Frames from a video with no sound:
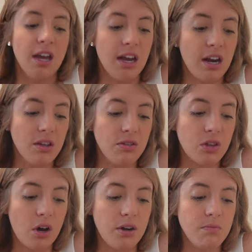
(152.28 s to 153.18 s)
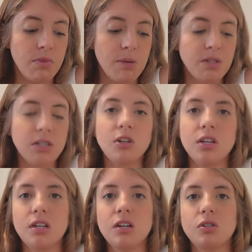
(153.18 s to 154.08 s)
And I thought maybe it's a good
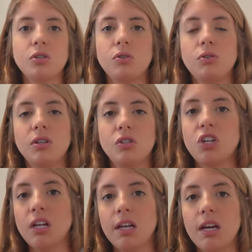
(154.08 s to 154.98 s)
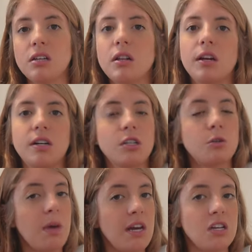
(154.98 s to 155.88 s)
idea to do in Chile, learn
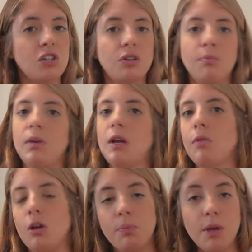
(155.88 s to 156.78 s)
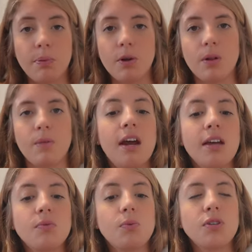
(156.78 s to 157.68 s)
Spanish, meet new people. And
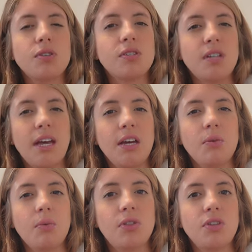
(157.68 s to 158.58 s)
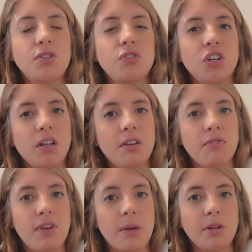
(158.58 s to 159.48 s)
I was staying with this Chilean
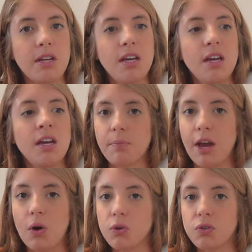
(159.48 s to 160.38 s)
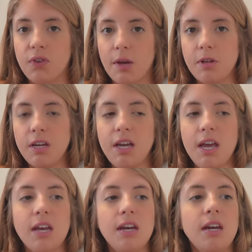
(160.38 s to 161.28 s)
family, my host family.
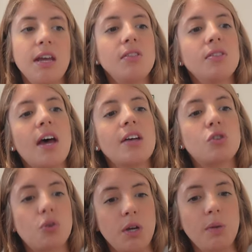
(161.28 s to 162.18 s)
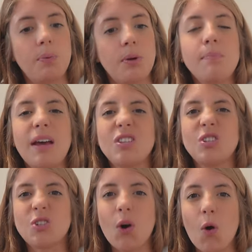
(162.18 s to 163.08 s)
And in that trip, I met
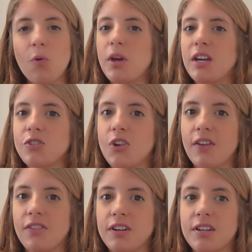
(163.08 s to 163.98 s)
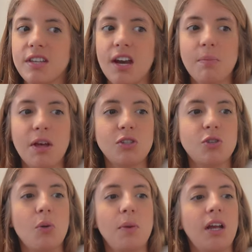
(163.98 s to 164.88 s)
so many travelers and I met
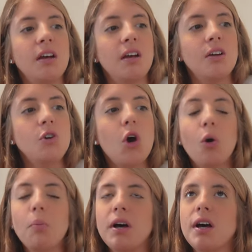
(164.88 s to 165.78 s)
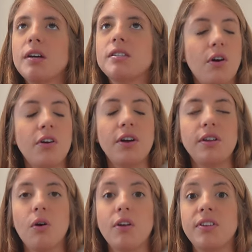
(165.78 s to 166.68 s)
so many nomads
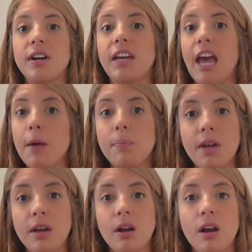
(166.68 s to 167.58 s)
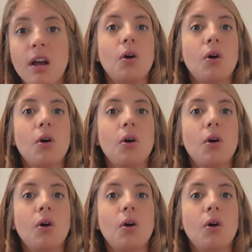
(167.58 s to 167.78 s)
on their gap year.